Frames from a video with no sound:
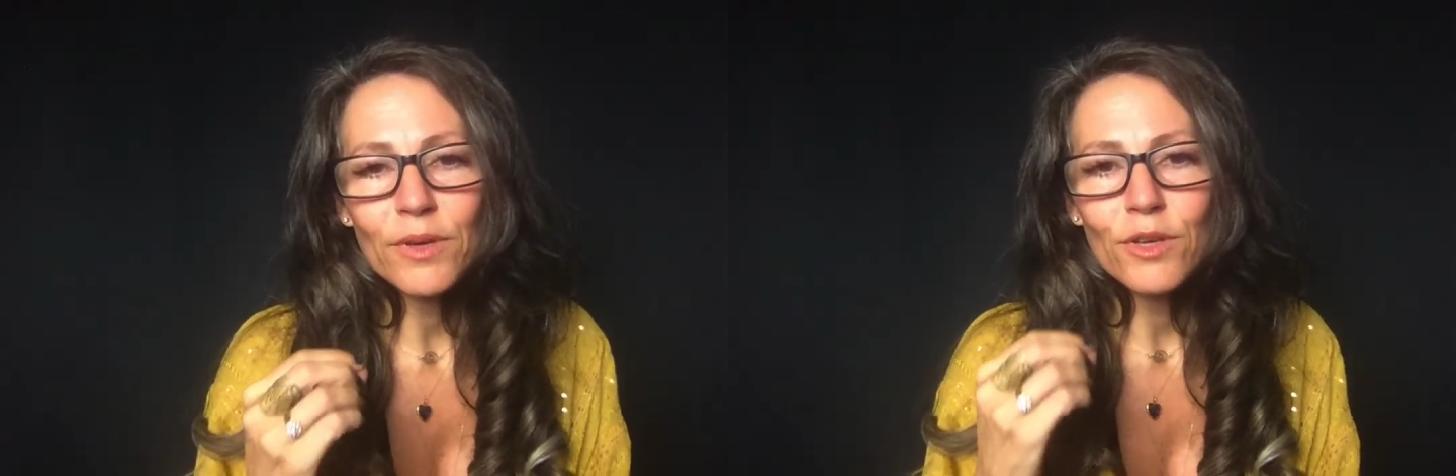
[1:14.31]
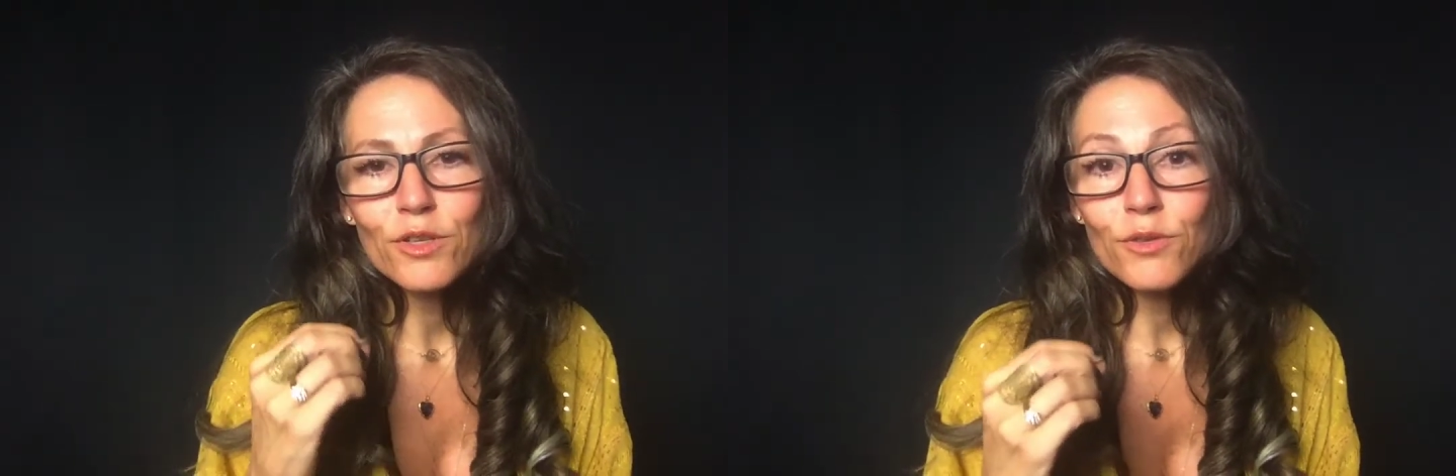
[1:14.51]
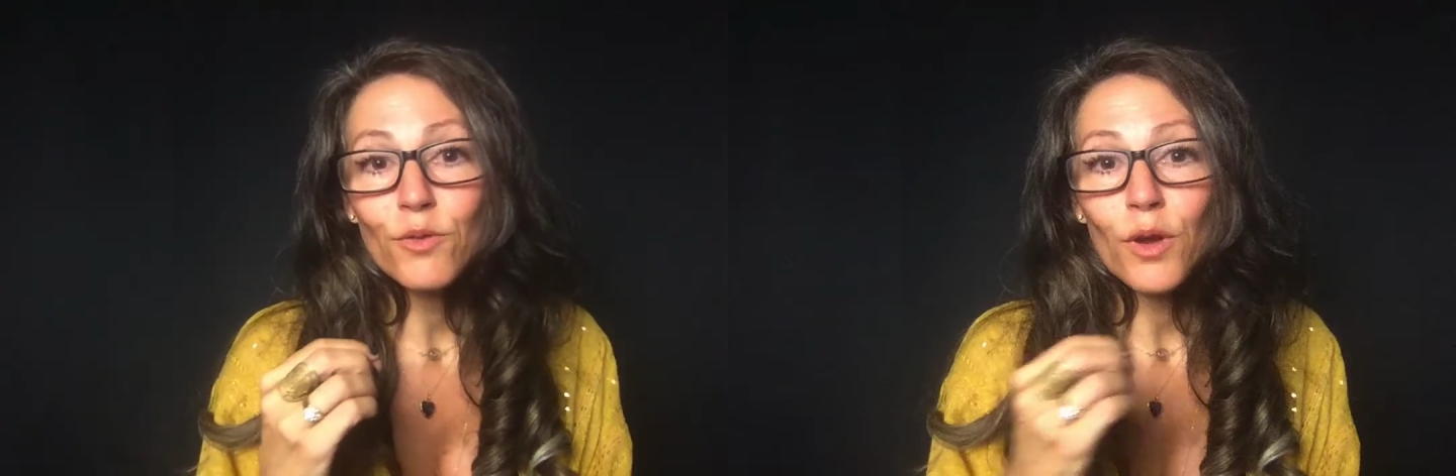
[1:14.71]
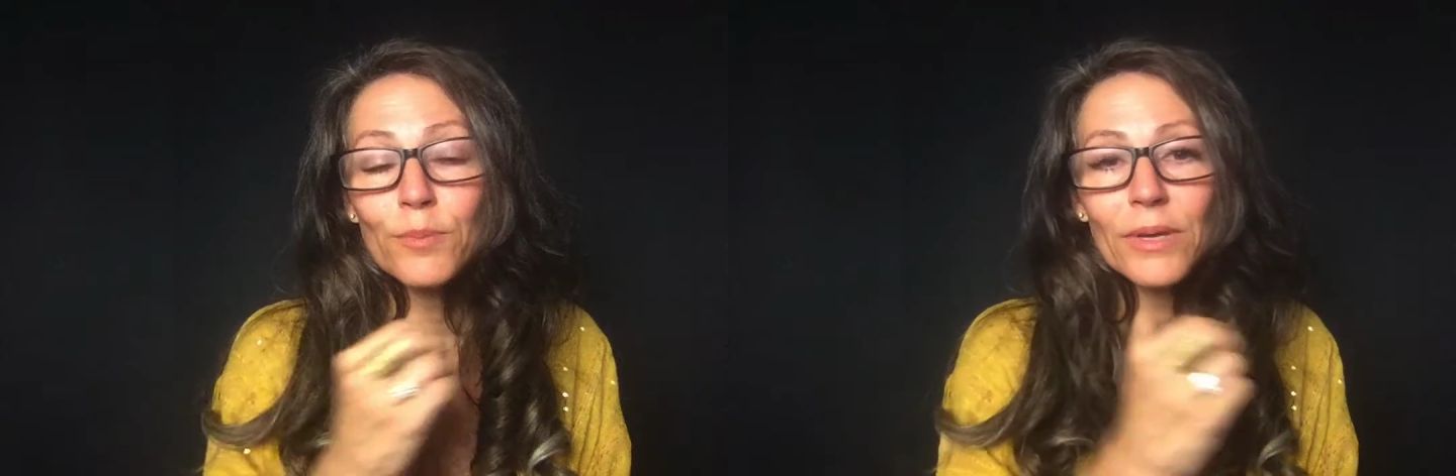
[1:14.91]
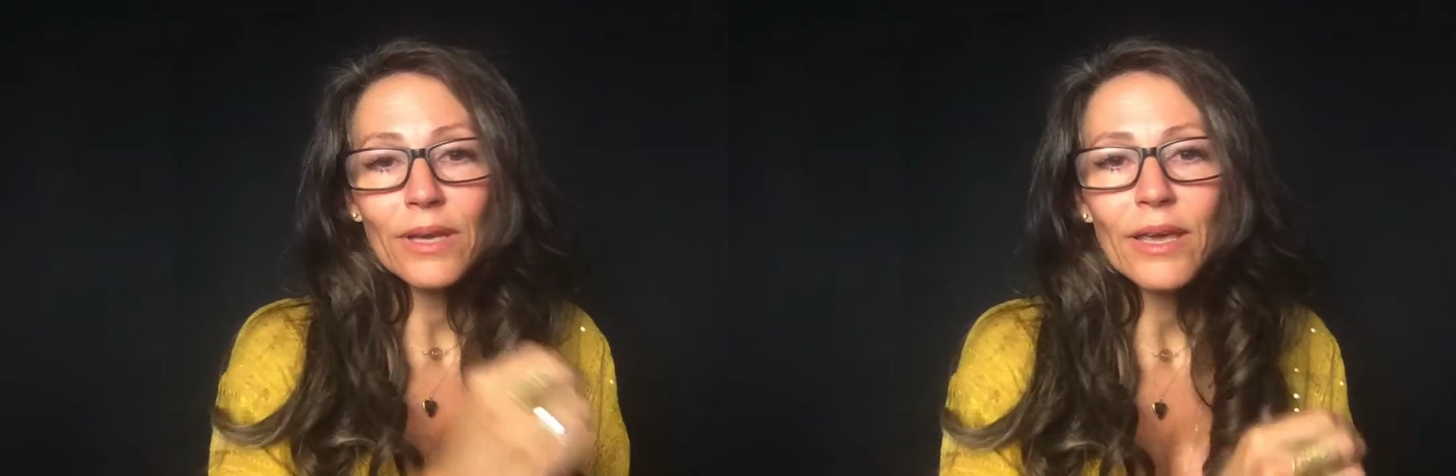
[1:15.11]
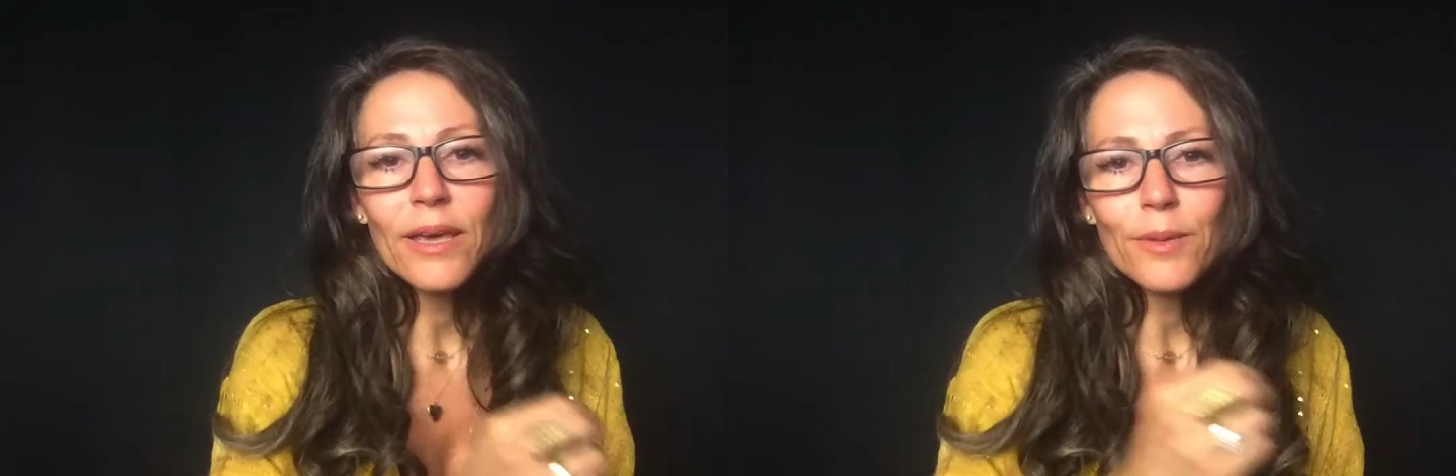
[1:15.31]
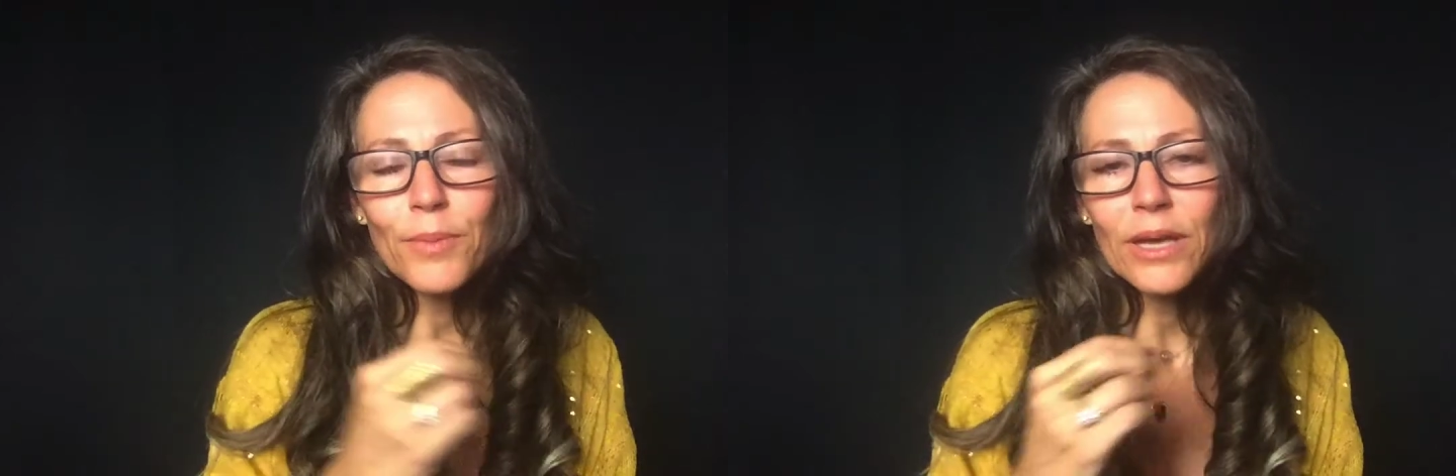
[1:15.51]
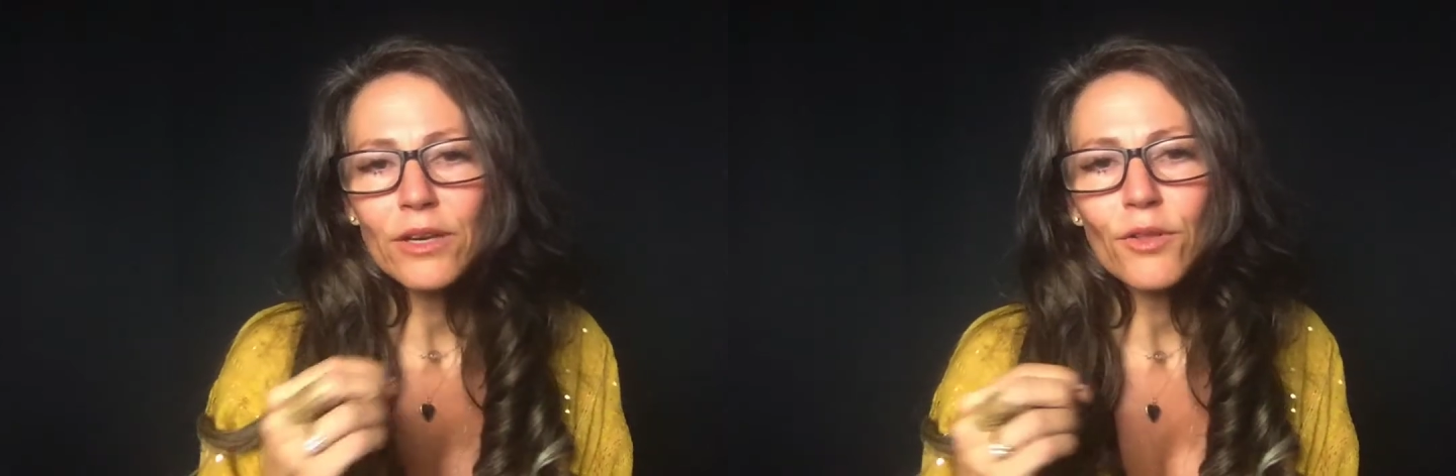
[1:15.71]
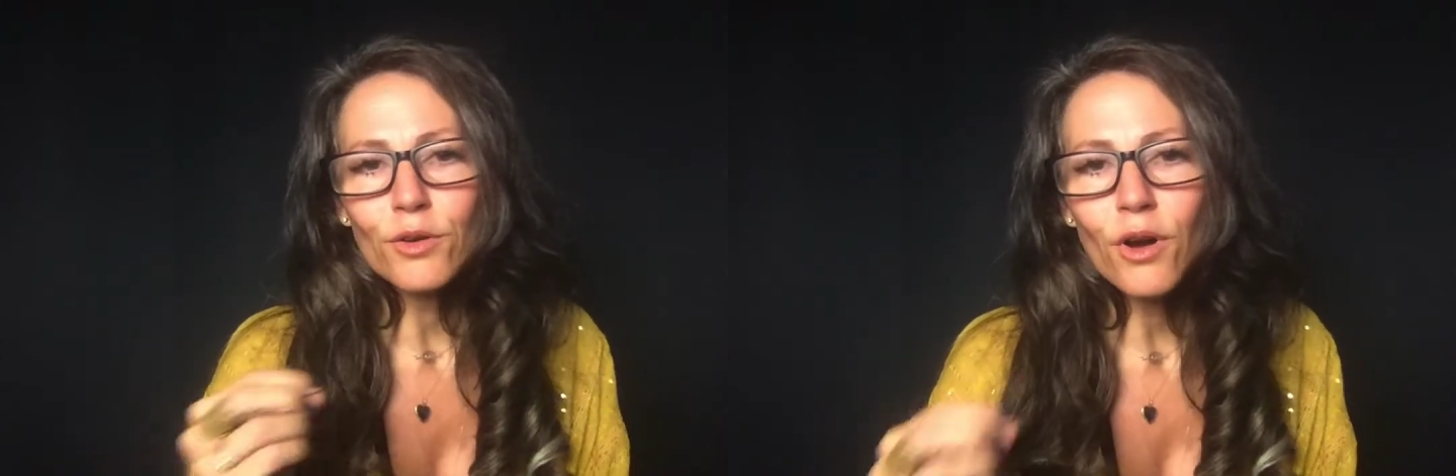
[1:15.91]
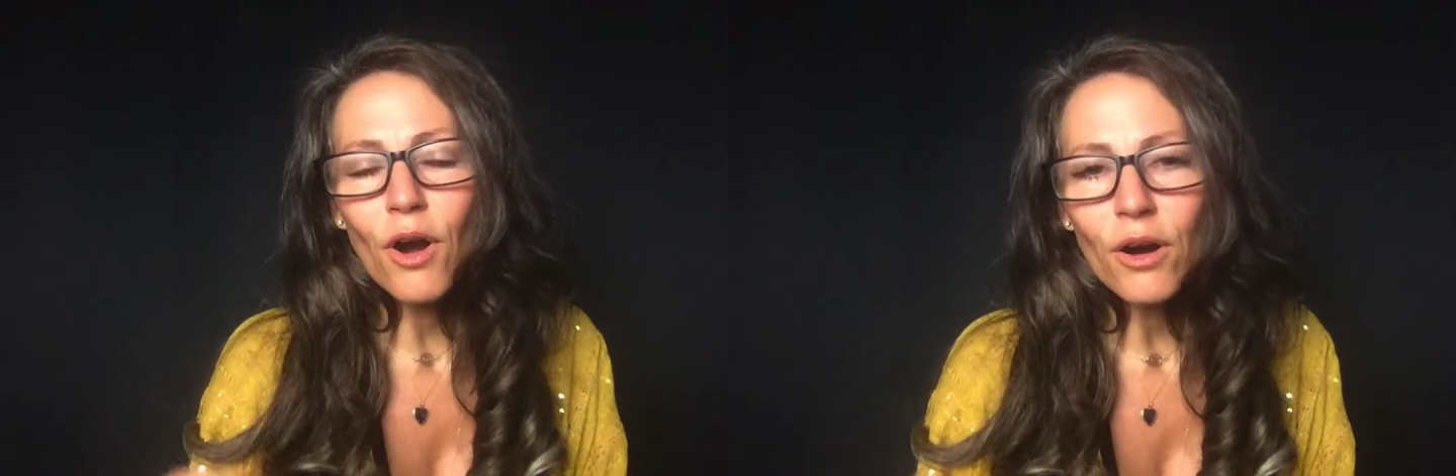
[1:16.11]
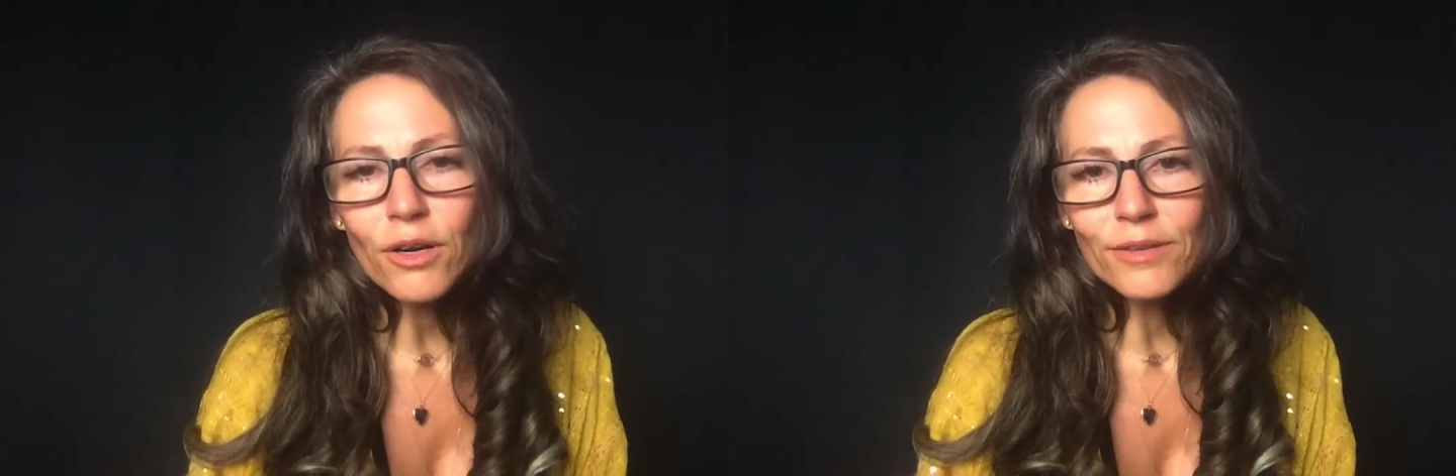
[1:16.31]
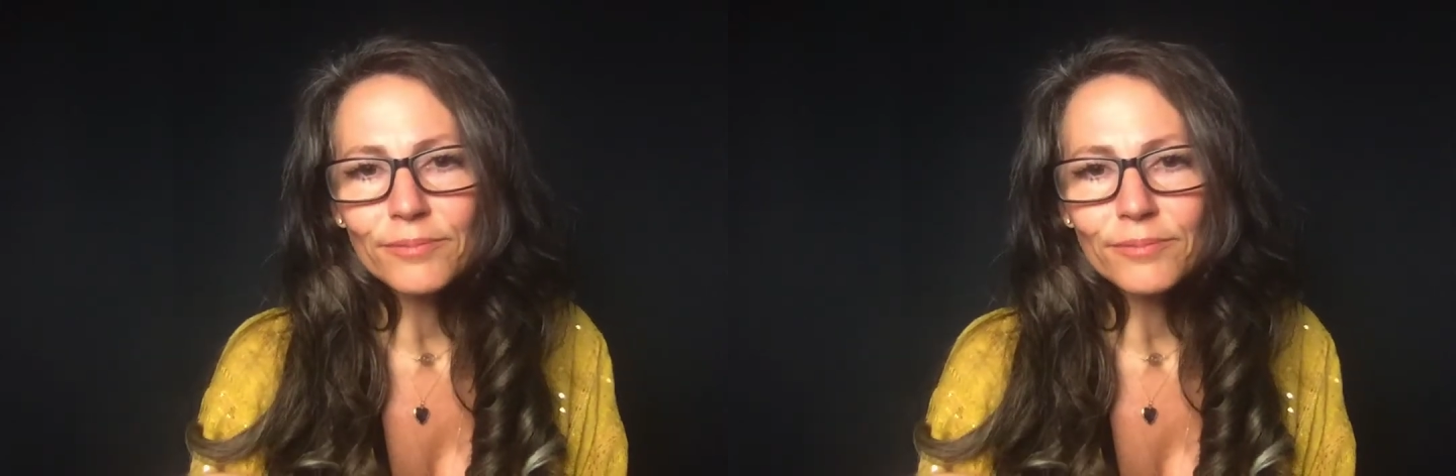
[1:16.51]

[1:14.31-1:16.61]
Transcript: to avoid being hit by another car.